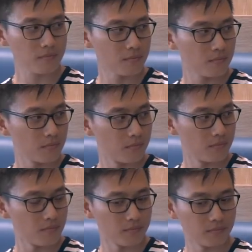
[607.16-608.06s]

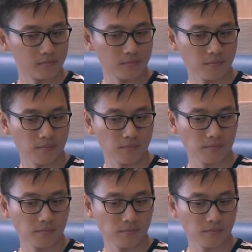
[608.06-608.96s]

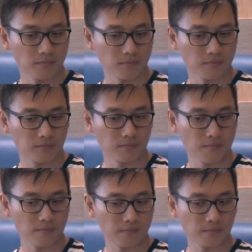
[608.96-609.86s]
The person shown says nothing.